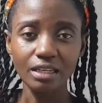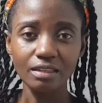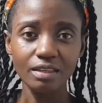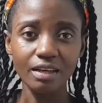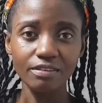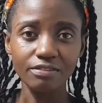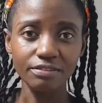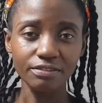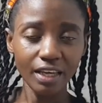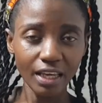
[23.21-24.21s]
the
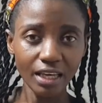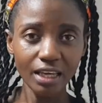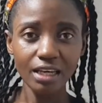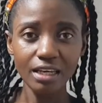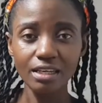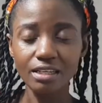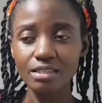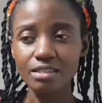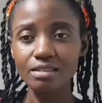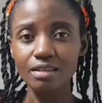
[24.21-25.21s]

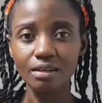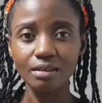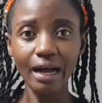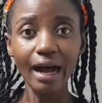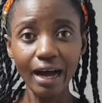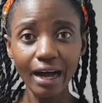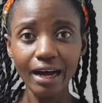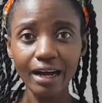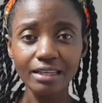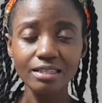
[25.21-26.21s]
face, the
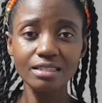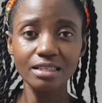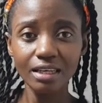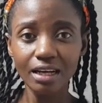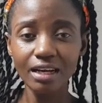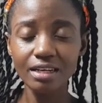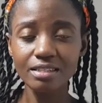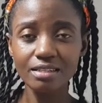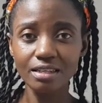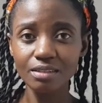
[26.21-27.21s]
eyes, ears,
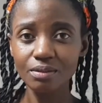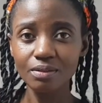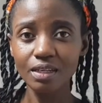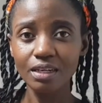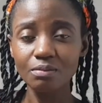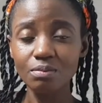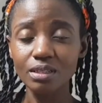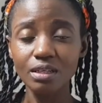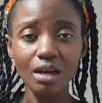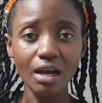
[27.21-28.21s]
and all that, but